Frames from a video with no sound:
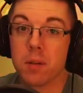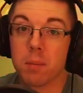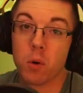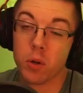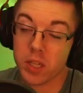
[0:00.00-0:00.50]

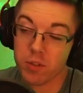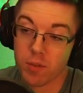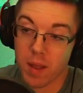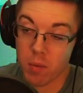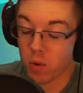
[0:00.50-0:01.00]
points
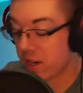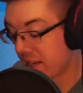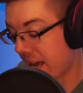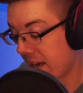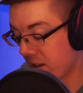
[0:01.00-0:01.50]
from that one
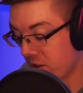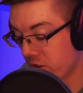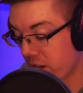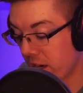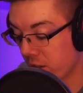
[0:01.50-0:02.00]
attack, which
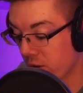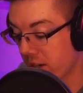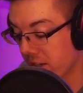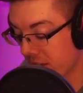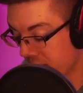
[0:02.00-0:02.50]
is kind of
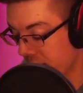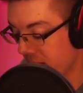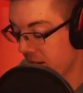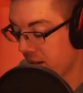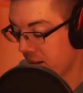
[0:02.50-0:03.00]
crazy.
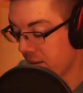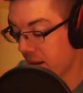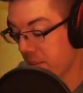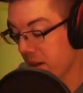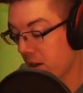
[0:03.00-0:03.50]

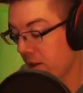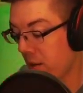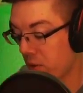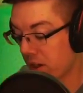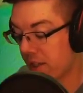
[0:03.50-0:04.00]
I mean, on
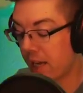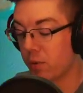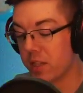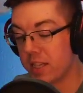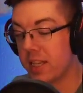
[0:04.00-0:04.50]
that one attack,
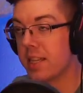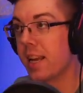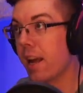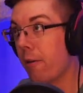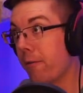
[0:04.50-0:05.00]
we did
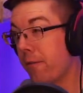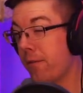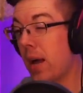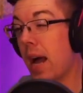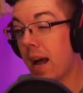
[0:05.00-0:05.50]
take out
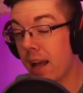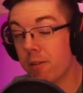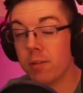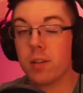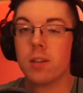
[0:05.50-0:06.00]

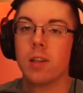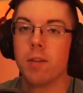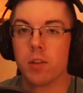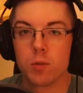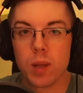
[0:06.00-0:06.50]
5
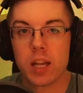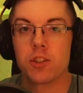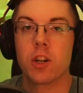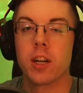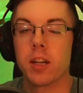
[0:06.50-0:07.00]
of the splash
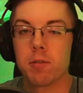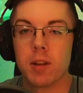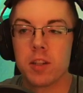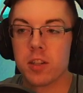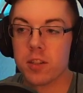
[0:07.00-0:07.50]
targeting
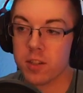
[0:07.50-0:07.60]
defenses,